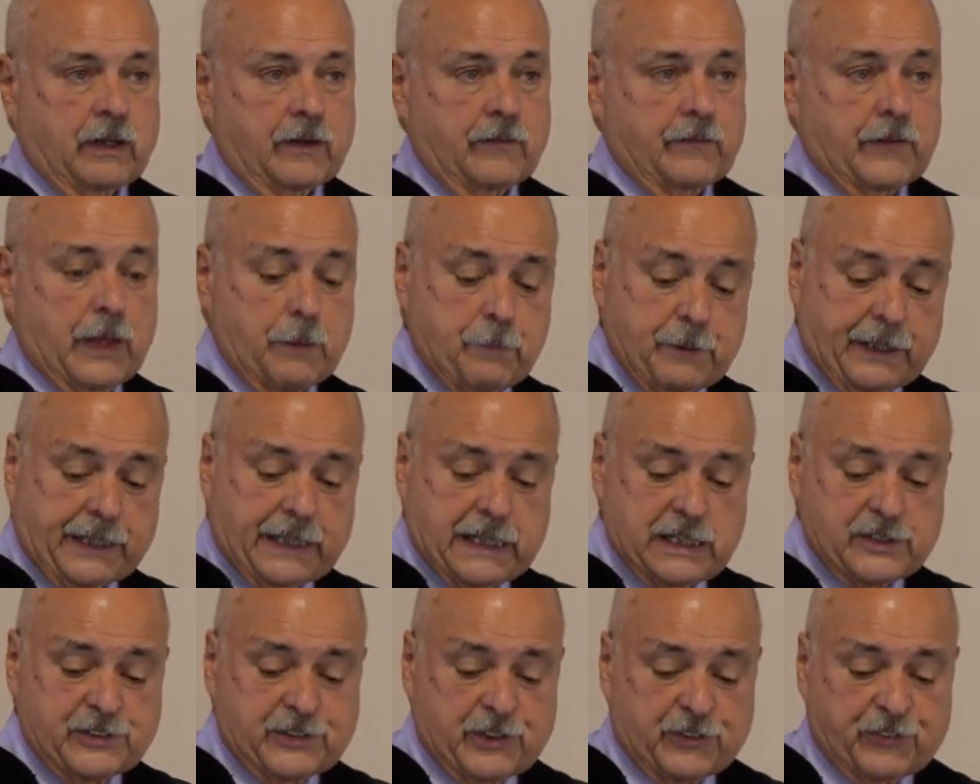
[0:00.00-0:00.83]
They
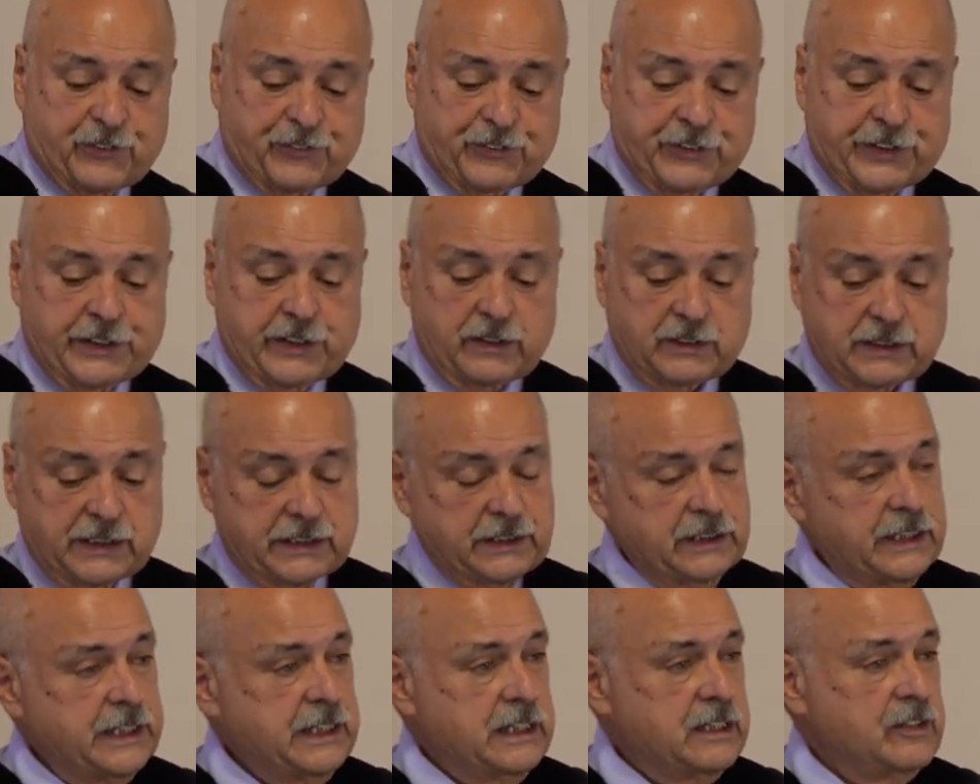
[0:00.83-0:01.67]
began to feel
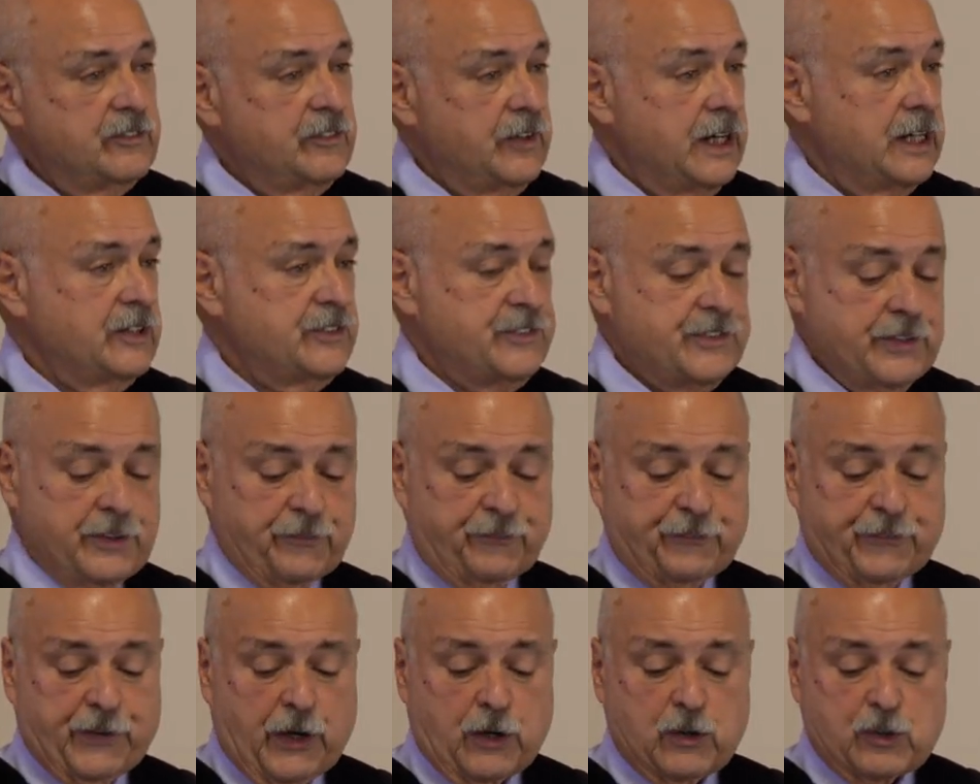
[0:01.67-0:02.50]
and live as
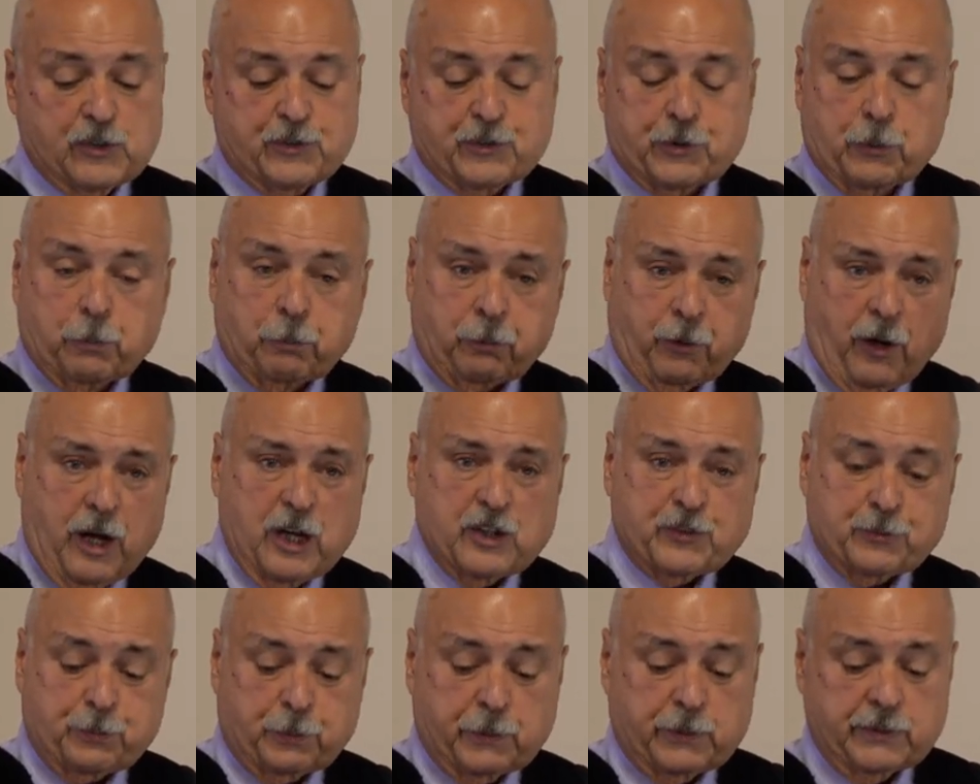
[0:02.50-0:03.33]
if those who
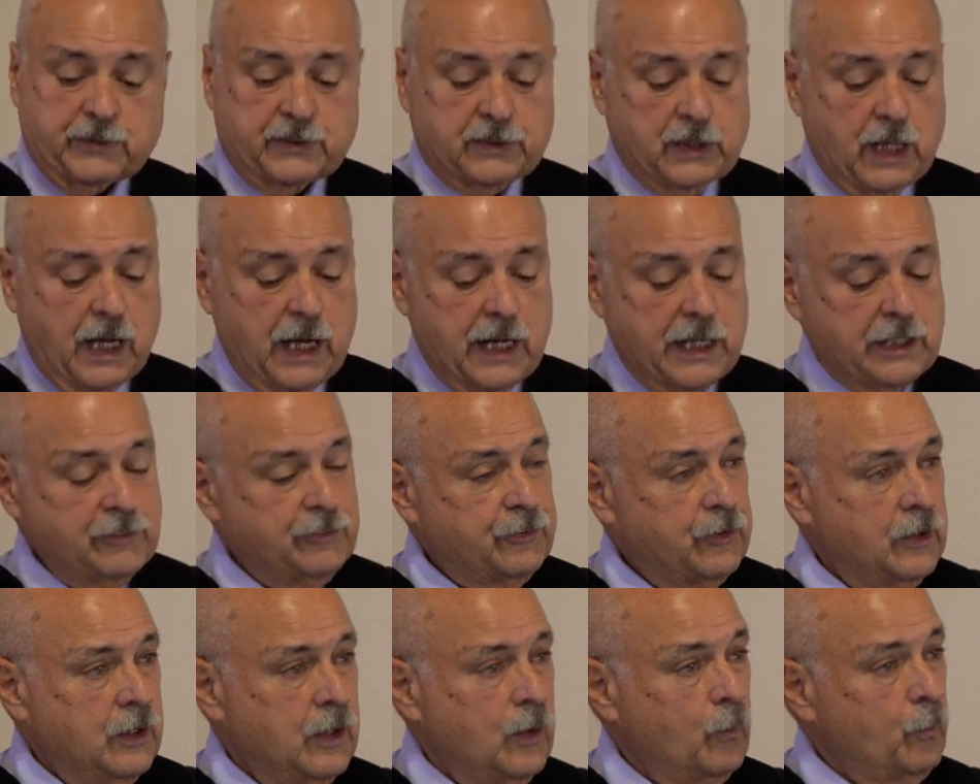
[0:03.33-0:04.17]
prospered in life
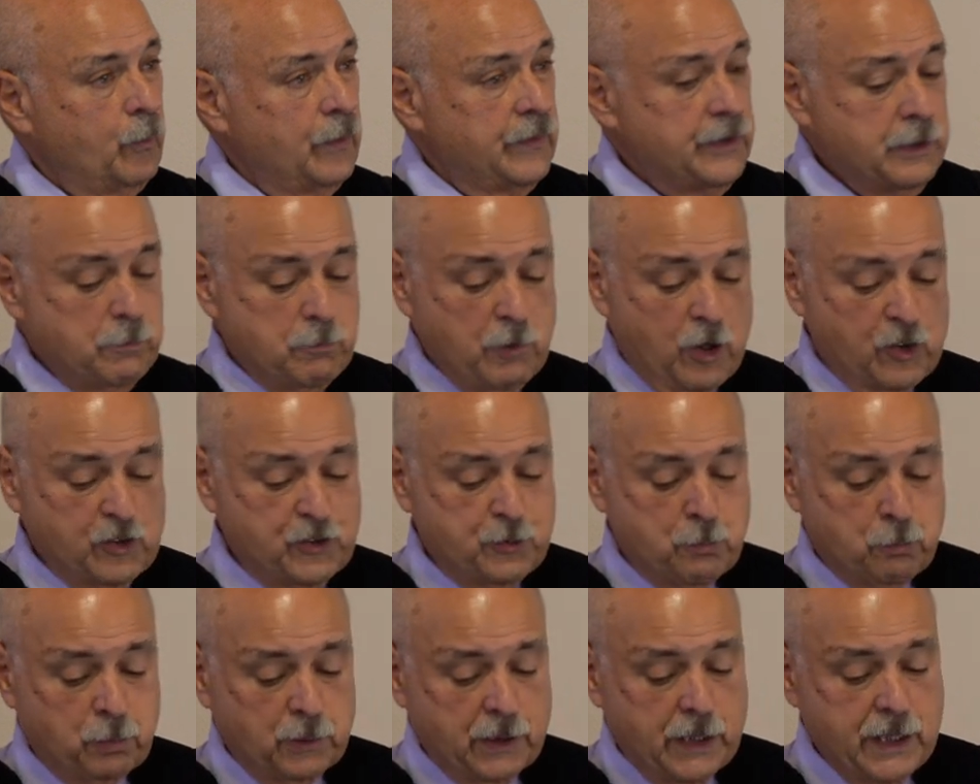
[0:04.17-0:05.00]
were the
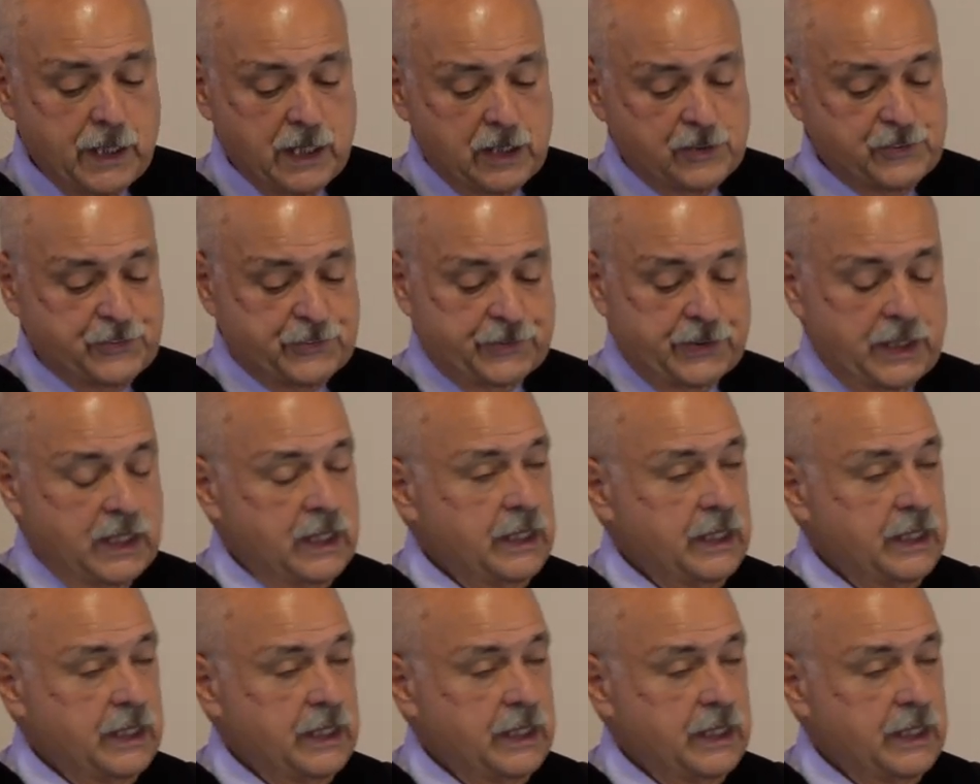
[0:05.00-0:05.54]
most blessed,